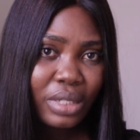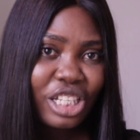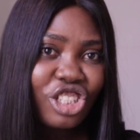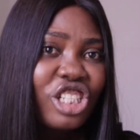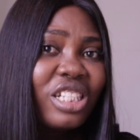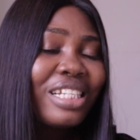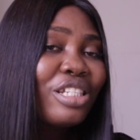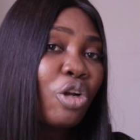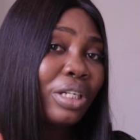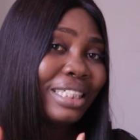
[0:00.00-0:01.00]
She
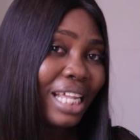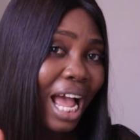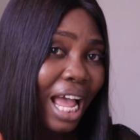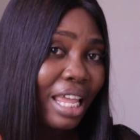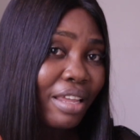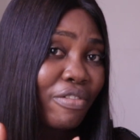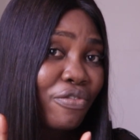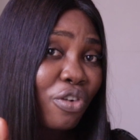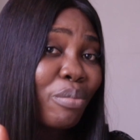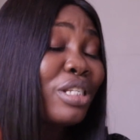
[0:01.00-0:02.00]
did not die
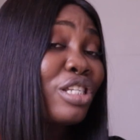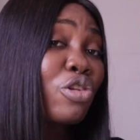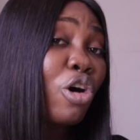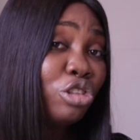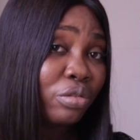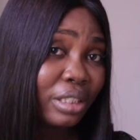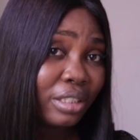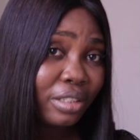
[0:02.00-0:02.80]
from the surgery